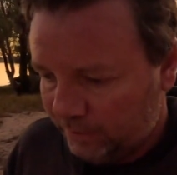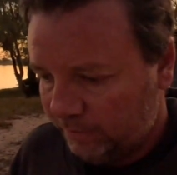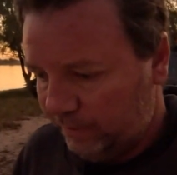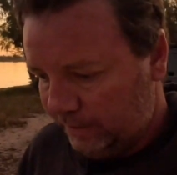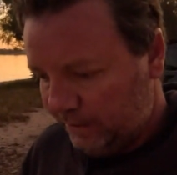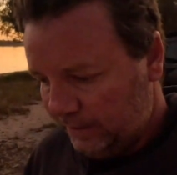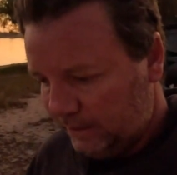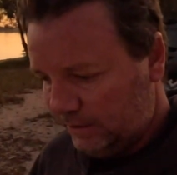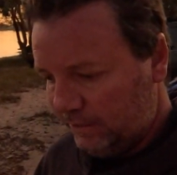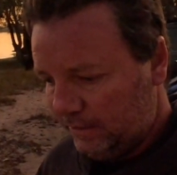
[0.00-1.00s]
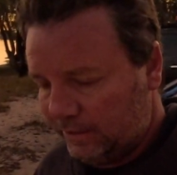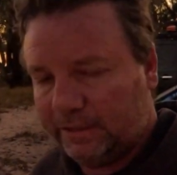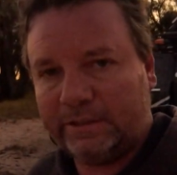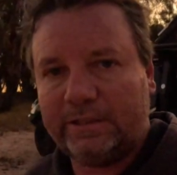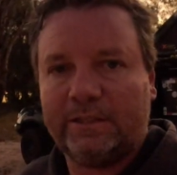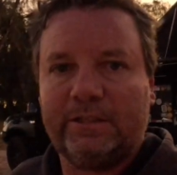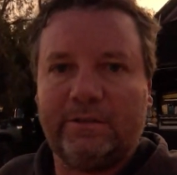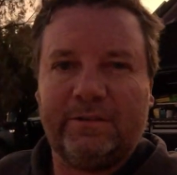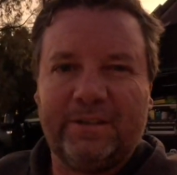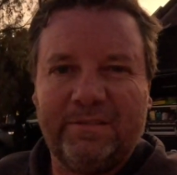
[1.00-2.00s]
Well, that's just
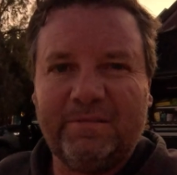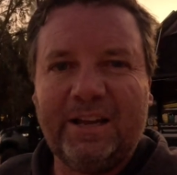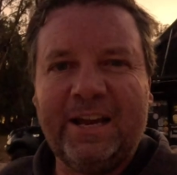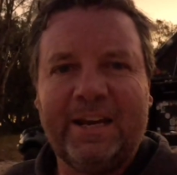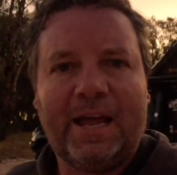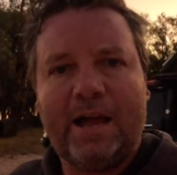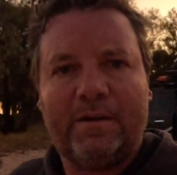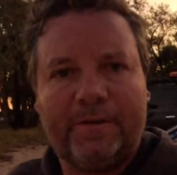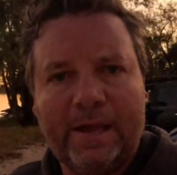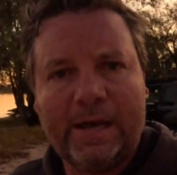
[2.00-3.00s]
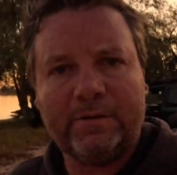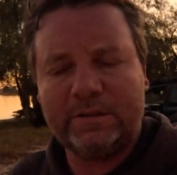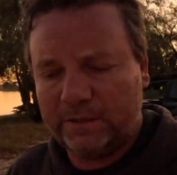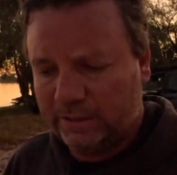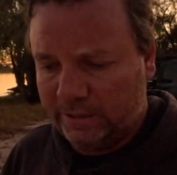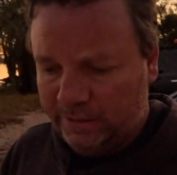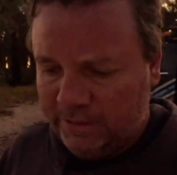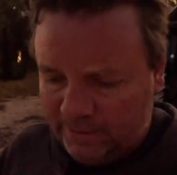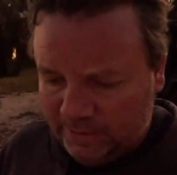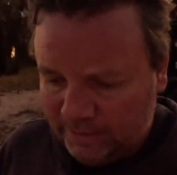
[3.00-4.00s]
on 8.5 hours,
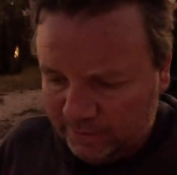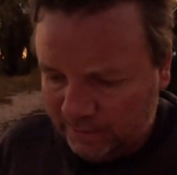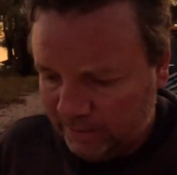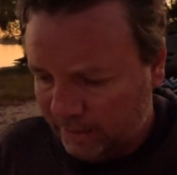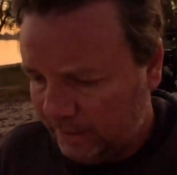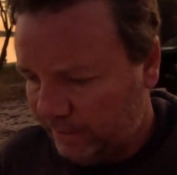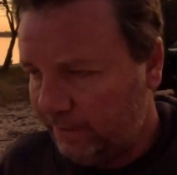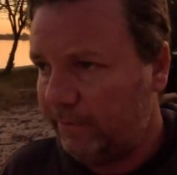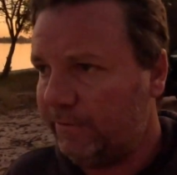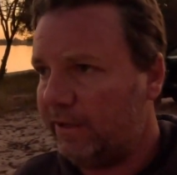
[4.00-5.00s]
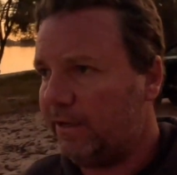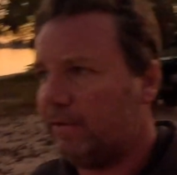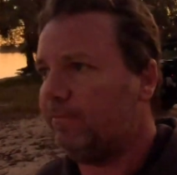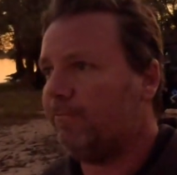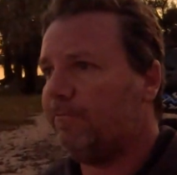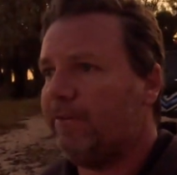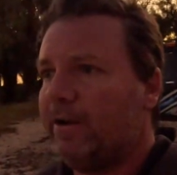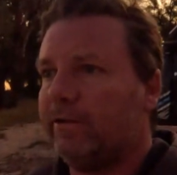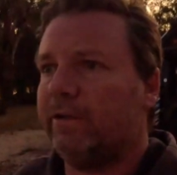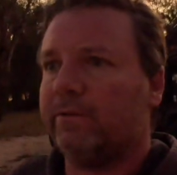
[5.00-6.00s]
and I've
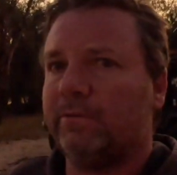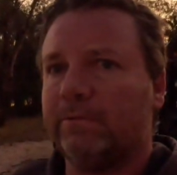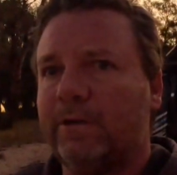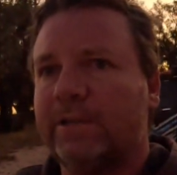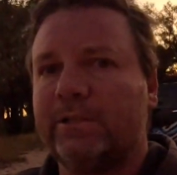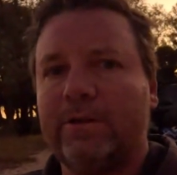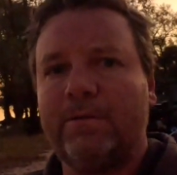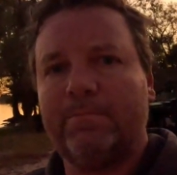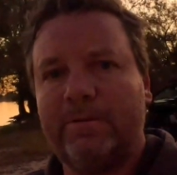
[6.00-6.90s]
found a little rest stop.